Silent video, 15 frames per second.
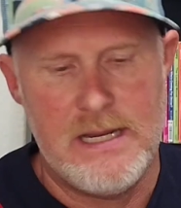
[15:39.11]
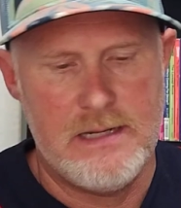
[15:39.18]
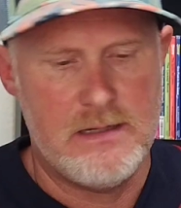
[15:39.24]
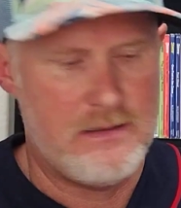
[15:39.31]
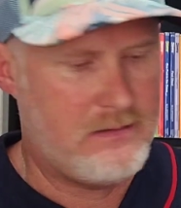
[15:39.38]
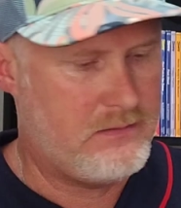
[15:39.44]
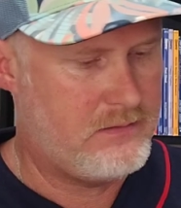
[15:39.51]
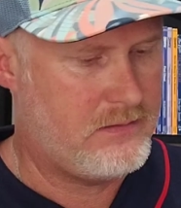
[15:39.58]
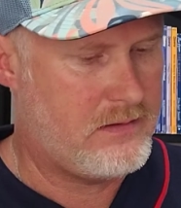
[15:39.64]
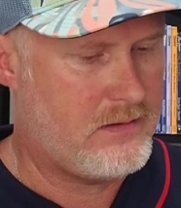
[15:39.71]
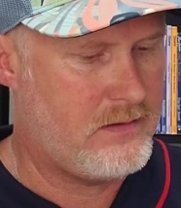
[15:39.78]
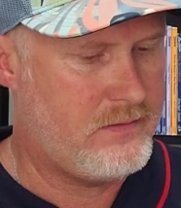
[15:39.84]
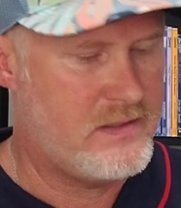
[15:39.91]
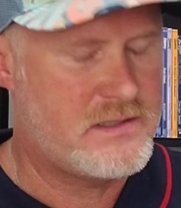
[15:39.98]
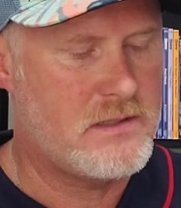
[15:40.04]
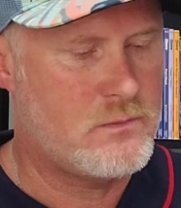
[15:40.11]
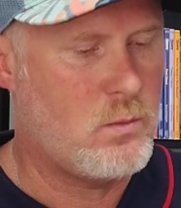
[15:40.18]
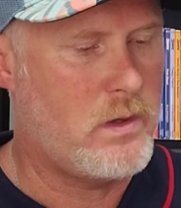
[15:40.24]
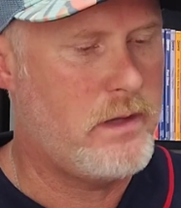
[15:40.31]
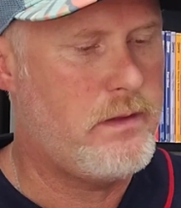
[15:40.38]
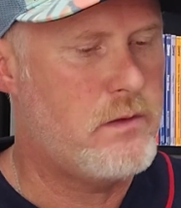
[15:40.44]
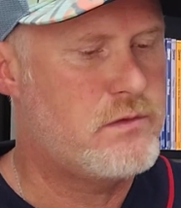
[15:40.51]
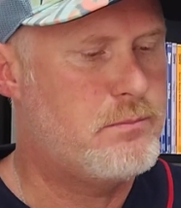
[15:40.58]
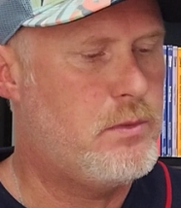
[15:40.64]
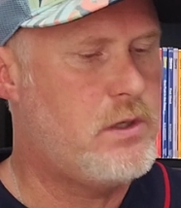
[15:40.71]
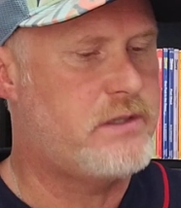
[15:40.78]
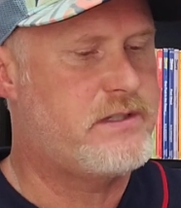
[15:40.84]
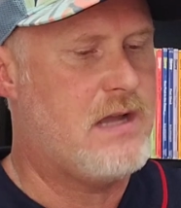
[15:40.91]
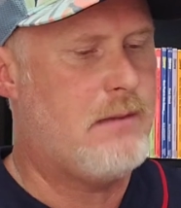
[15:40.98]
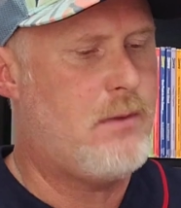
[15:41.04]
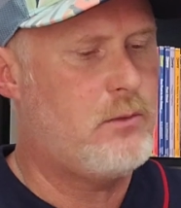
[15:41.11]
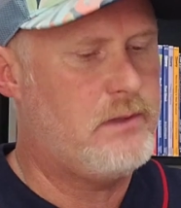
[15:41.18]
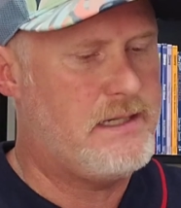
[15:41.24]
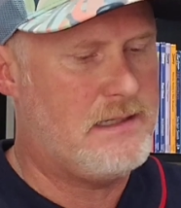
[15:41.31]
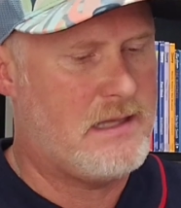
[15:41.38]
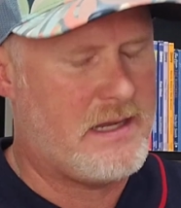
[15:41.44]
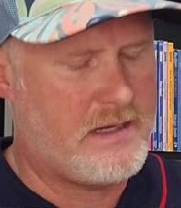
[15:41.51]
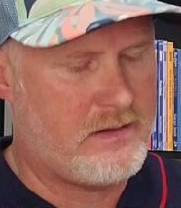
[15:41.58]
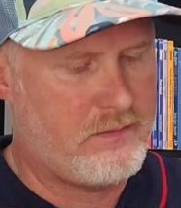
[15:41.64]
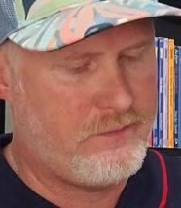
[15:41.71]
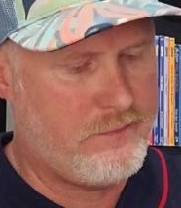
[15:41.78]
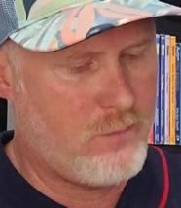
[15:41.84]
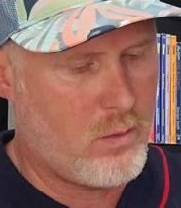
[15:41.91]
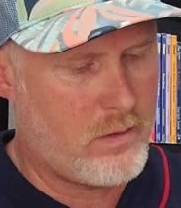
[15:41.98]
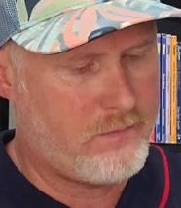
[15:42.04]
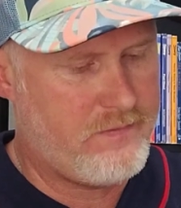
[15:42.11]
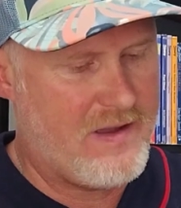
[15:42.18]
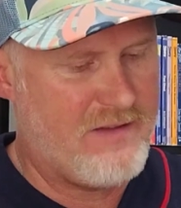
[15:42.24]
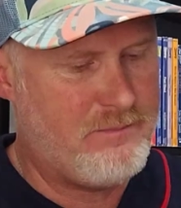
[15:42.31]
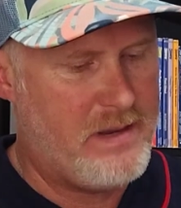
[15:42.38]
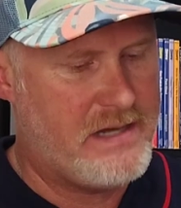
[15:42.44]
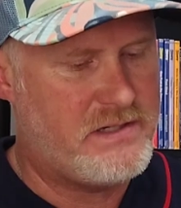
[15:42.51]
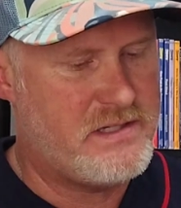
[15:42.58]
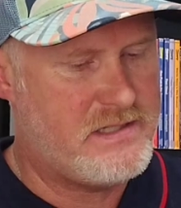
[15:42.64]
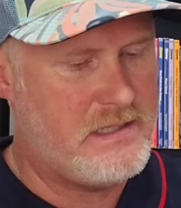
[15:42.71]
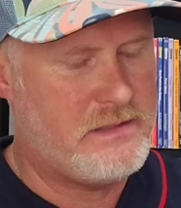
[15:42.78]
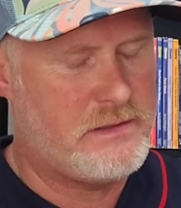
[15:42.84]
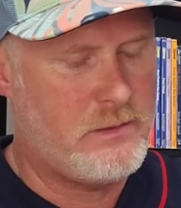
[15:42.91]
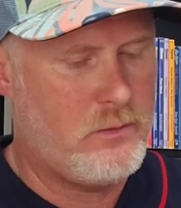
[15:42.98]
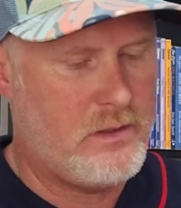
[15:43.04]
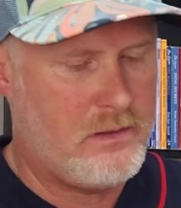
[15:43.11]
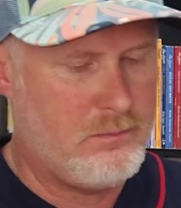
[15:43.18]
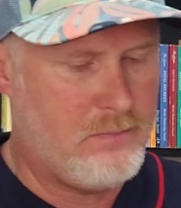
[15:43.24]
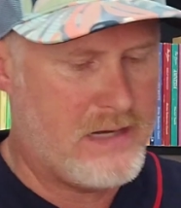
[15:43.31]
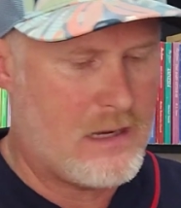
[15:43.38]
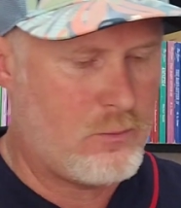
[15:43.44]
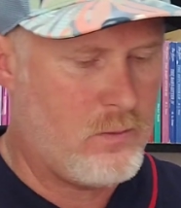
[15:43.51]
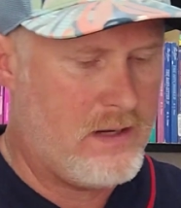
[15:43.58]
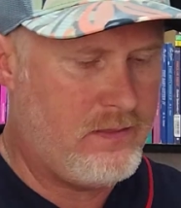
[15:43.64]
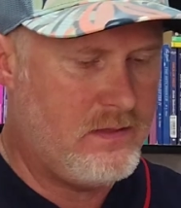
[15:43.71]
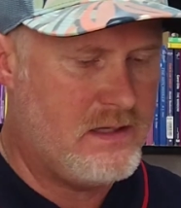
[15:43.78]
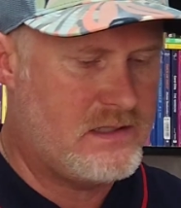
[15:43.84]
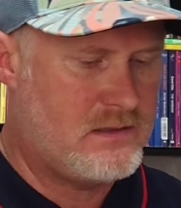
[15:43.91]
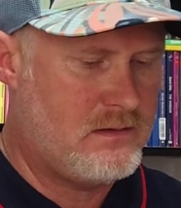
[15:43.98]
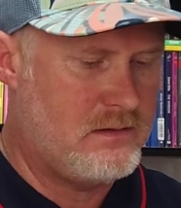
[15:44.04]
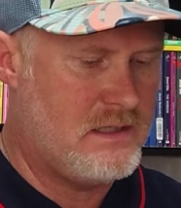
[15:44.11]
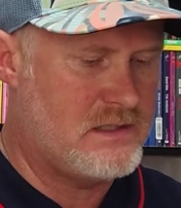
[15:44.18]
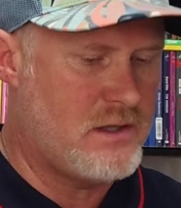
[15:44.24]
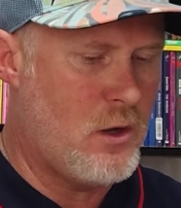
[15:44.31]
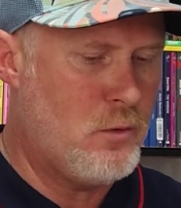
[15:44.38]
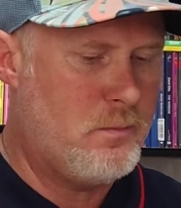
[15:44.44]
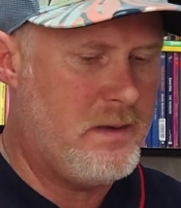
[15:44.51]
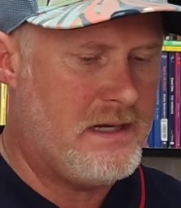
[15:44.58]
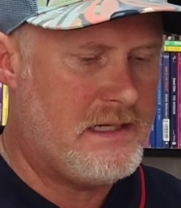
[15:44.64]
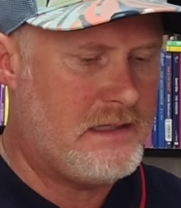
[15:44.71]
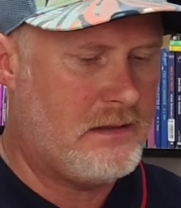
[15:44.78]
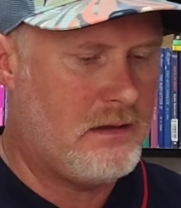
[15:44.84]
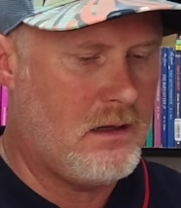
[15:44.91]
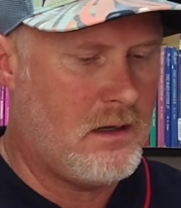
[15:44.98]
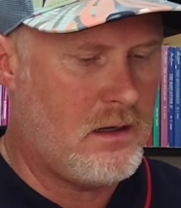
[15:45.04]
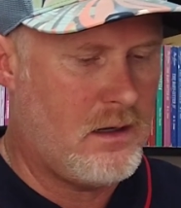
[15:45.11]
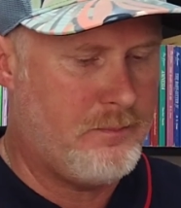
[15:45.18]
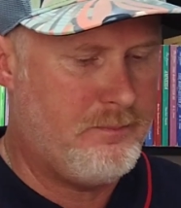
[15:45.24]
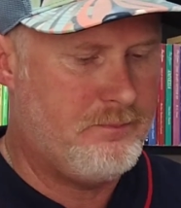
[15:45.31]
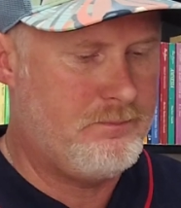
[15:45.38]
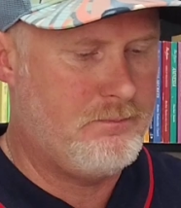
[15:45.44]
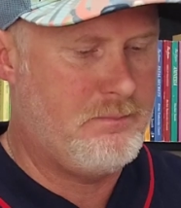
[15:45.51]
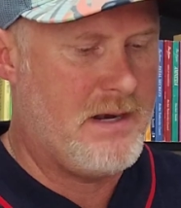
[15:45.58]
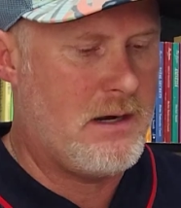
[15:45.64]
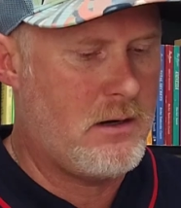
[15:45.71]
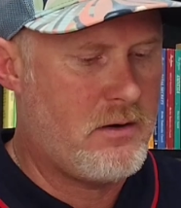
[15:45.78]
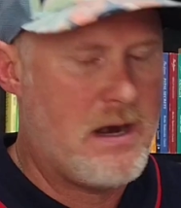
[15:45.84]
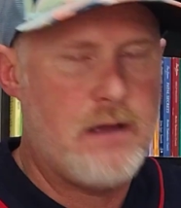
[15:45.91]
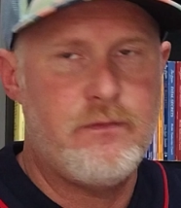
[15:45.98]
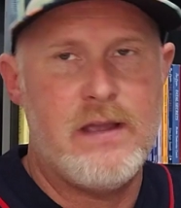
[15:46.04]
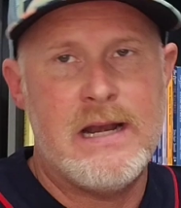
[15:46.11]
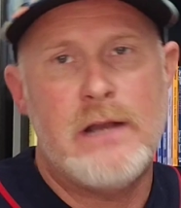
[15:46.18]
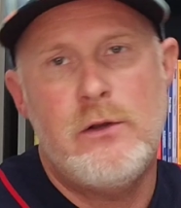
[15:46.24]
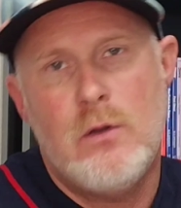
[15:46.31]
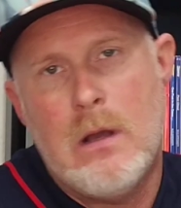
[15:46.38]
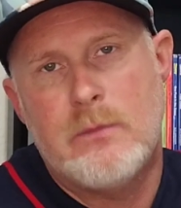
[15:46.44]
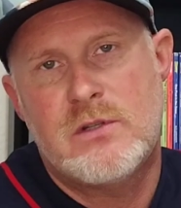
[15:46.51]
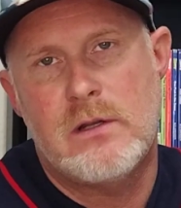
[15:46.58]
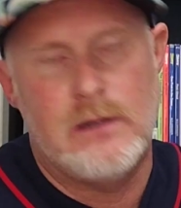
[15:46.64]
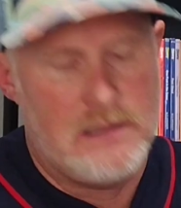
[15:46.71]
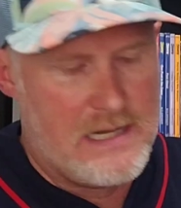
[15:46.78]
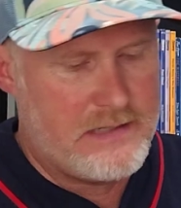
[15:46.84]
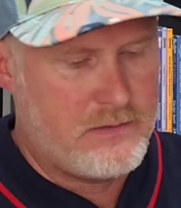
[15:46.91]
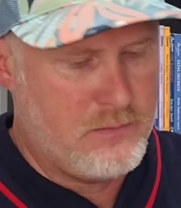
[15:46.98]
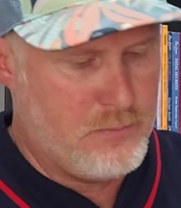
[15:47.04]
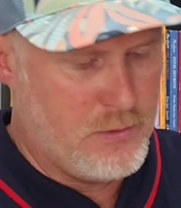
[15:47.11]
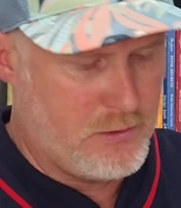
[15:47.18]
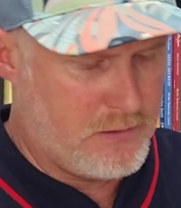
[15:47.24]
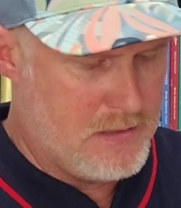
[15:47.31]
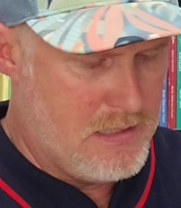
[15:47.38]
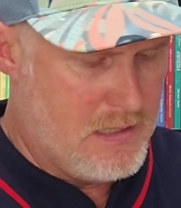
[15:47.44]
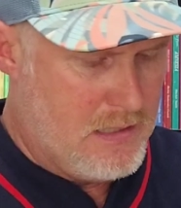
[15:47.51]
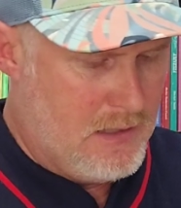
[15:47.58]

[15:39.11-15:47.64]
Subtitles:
And this is one of those books. I'm only like 4 or 5 pages into it, but I read this opening paragraph, and I knew I was going to like the book.